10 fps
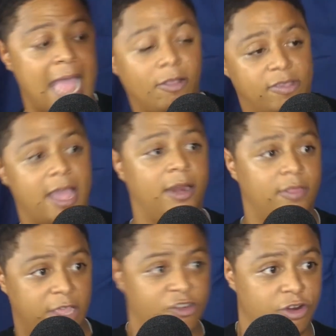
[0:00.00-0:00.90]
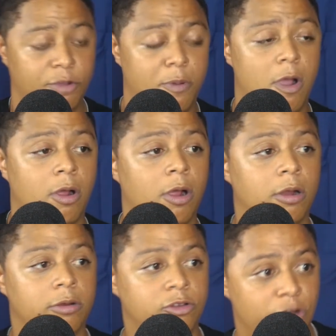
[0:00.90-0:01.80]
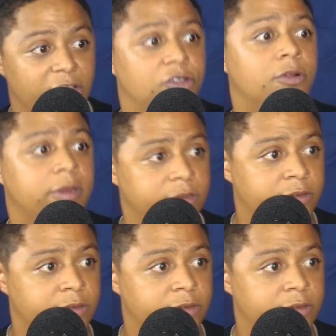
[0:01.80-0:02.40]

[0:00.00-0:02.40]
And outside in the engineering part are Dresser and